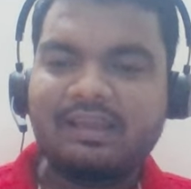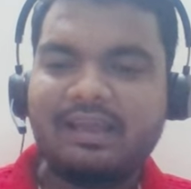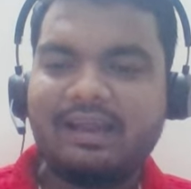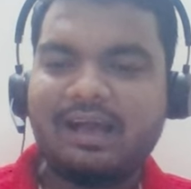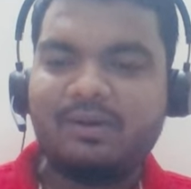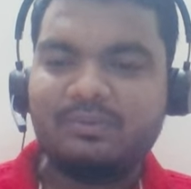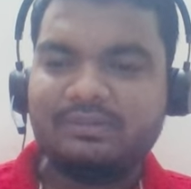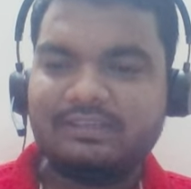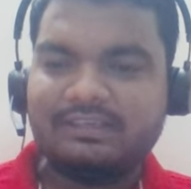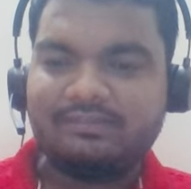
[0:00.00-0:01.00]
And how
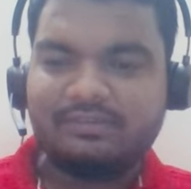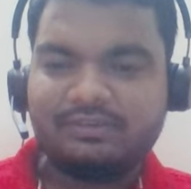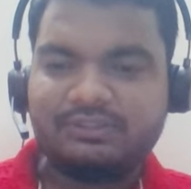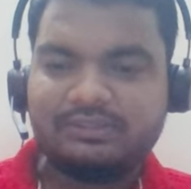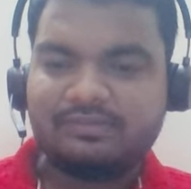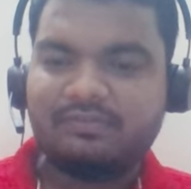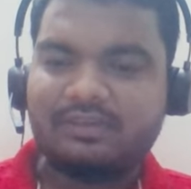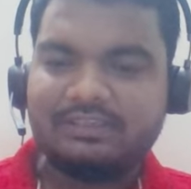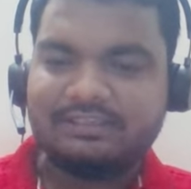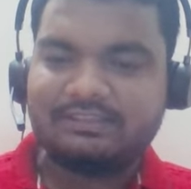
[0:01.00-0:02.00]
the evolution
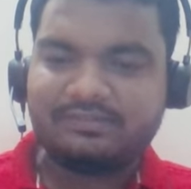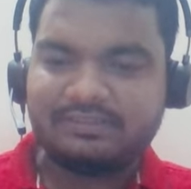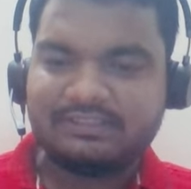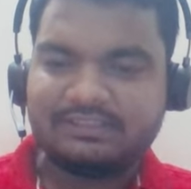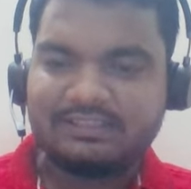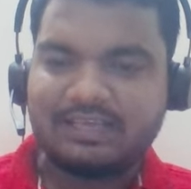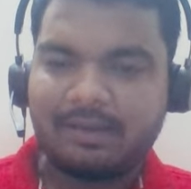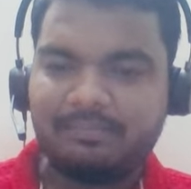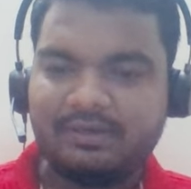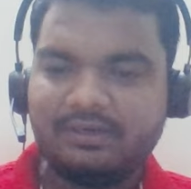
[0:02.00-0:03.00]
for the interfaces has
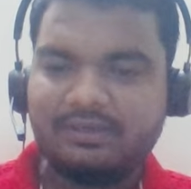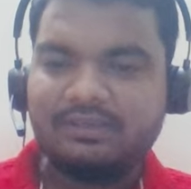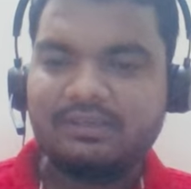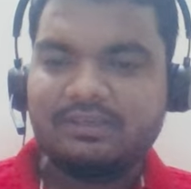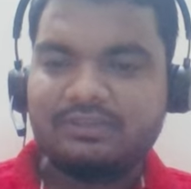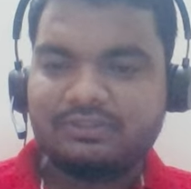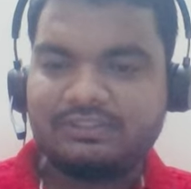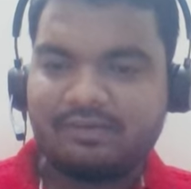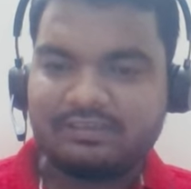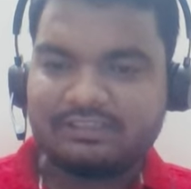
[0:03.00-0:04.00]
happened. So
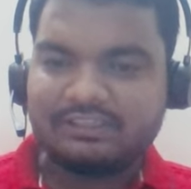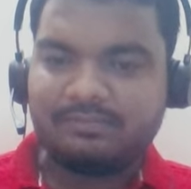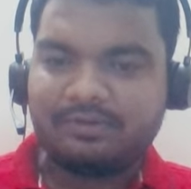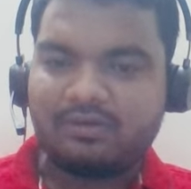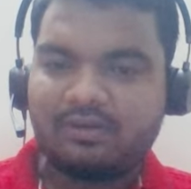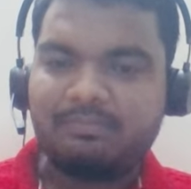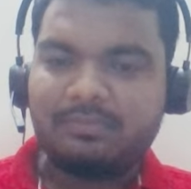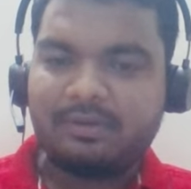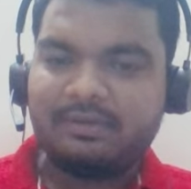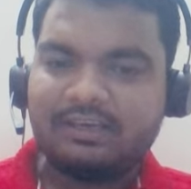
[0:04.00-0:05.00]
Java 7 only
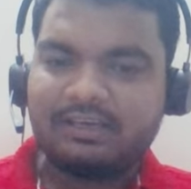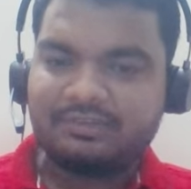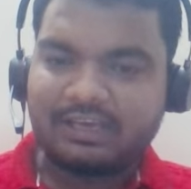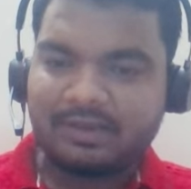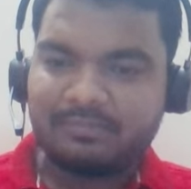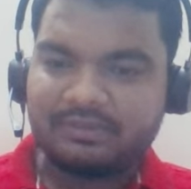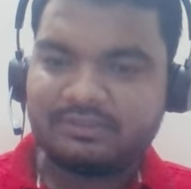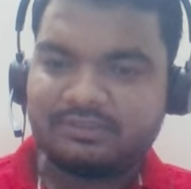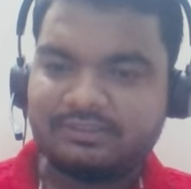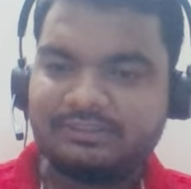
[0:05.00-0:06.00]
public abstract
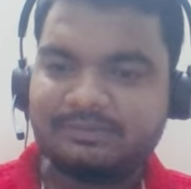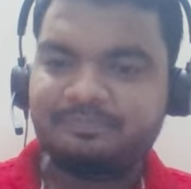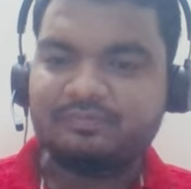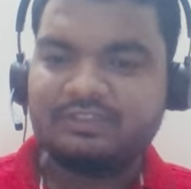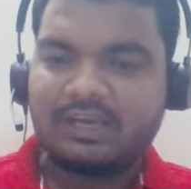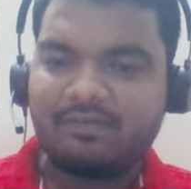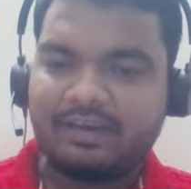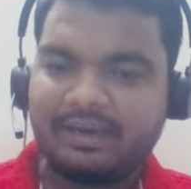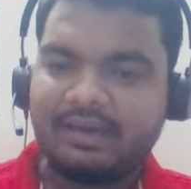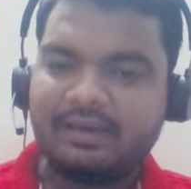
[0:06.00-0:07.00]
methods.
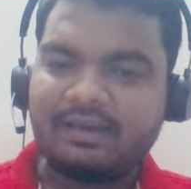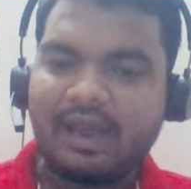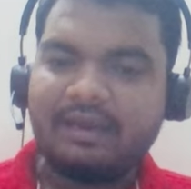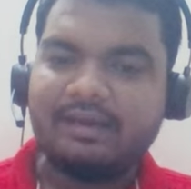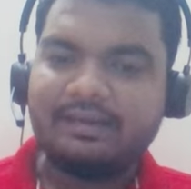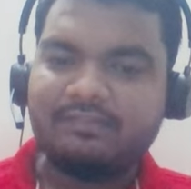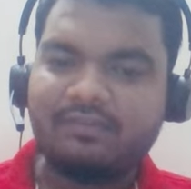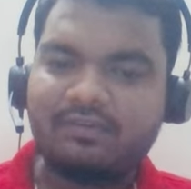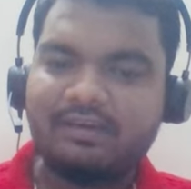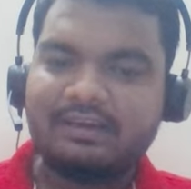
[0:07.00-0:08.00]
Java 8 added
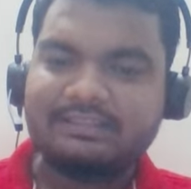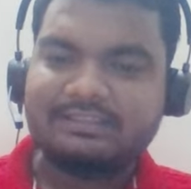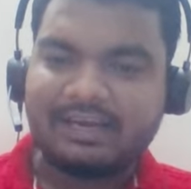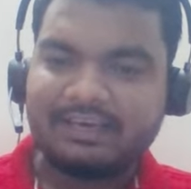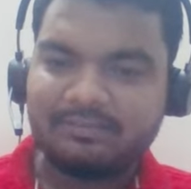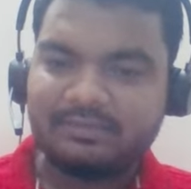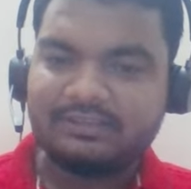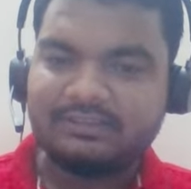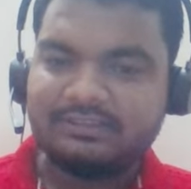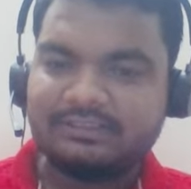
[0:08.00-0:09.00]
default and static
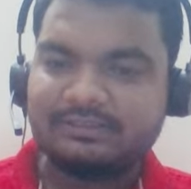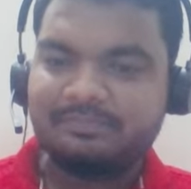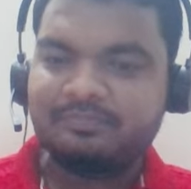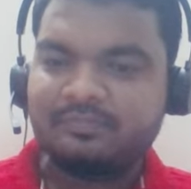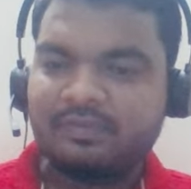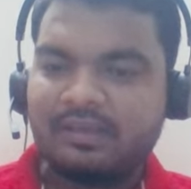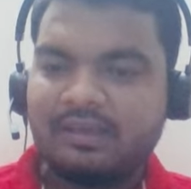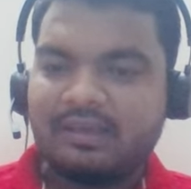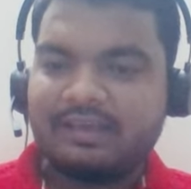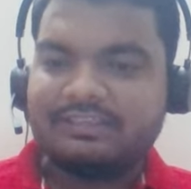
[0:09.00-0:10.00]
methods,
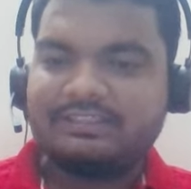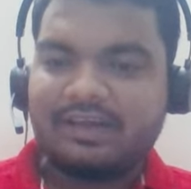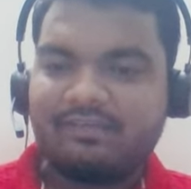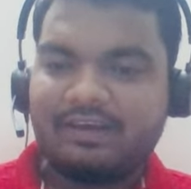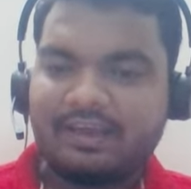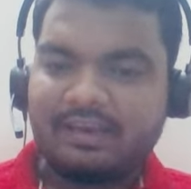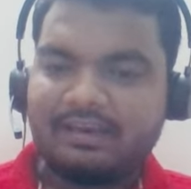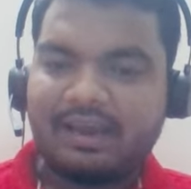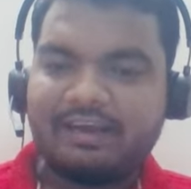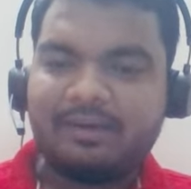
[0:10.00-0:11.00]
and Java
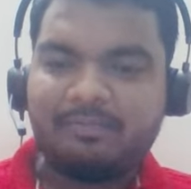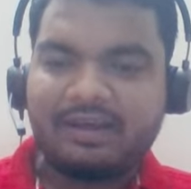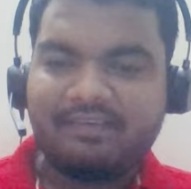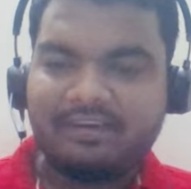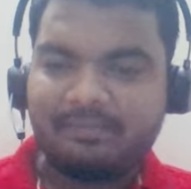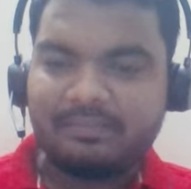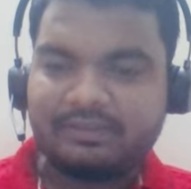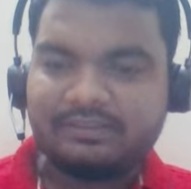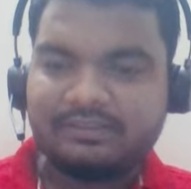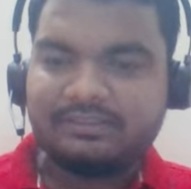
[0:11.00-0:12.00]
9 added private
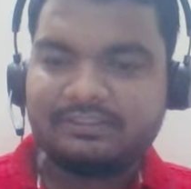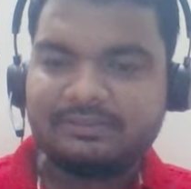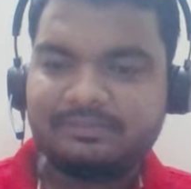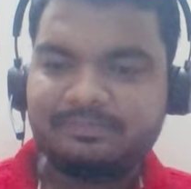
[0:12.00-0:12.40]
methods,